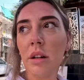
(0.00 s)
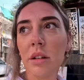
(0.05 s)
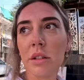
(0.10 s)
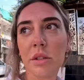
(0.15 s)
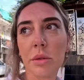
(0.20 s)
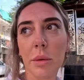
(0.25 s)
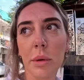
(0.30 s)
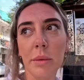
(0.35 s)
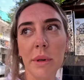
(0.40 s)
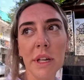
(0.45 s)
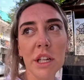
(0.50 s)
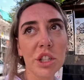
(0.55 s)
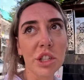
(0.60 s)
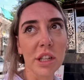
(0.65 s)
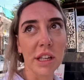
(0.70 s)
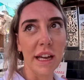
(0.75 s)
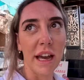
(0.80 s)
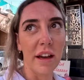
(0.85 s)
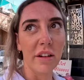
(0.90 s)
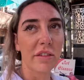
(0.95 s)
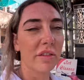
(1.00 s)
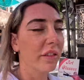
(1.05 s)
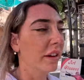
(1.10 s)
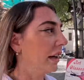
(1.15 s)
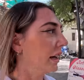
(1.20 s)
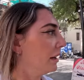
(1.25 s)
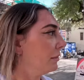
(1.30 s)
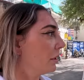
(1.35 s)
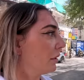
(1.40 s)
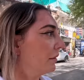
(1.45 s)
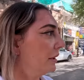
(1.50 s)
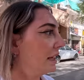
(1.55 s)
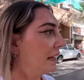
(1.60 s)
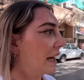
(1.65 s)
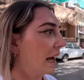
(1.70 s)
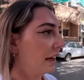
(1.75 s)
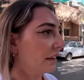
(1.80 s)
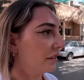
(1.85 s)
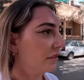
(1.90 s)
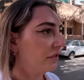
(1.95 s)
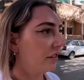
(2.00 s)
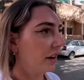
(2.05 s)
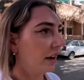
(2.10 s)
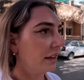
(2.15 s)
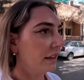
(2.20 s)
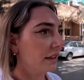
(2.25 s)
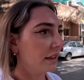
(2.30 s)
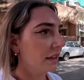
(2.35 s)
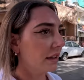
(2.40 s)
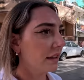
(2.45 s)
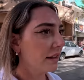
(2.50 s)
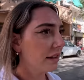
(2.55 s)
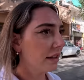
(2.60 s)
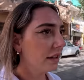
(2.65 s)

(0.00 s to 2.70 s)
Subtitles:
So we reached the cafe, but we can't find it.